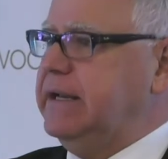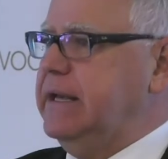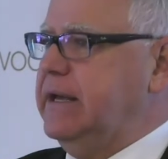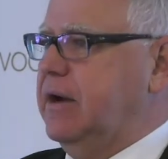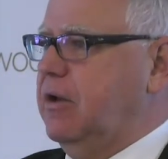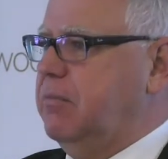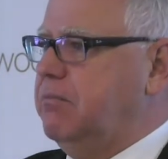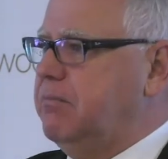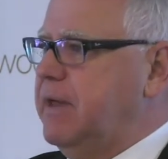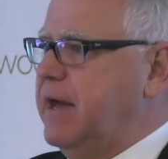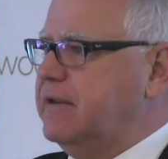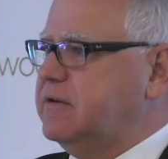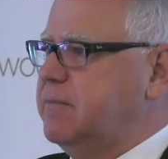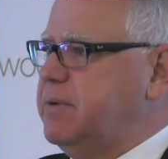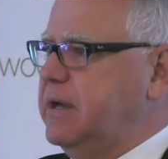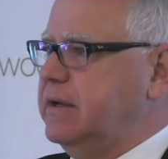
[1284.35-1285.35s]
deal.
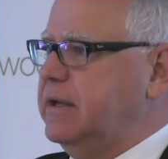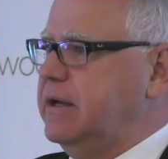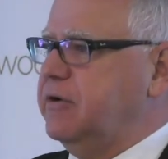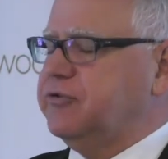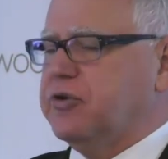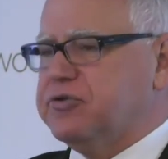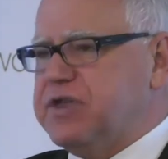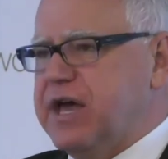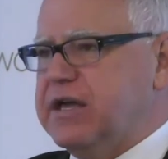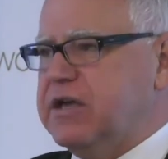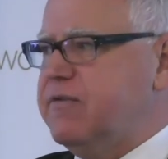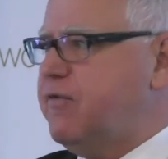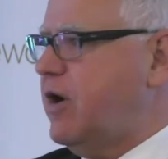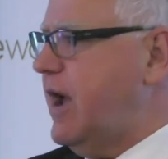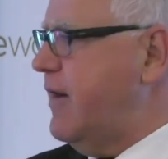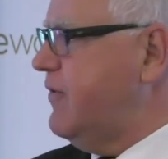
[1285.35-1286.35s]
That's a big deal. So thank
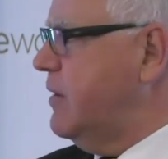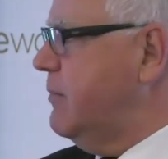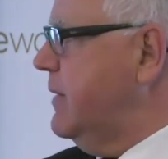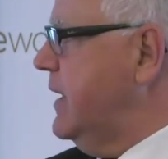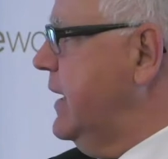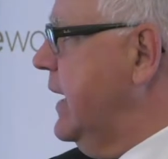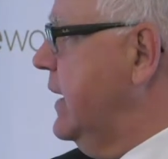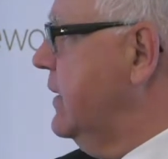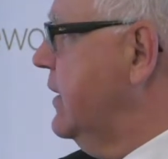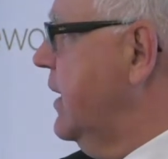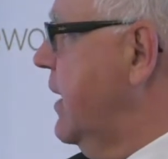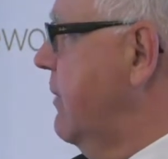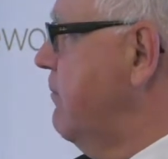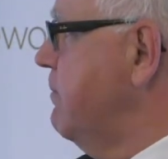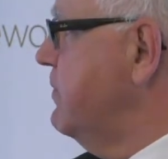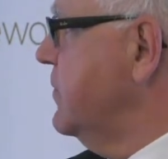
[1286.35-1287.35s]
you for having me,
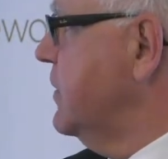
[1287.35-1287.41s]
and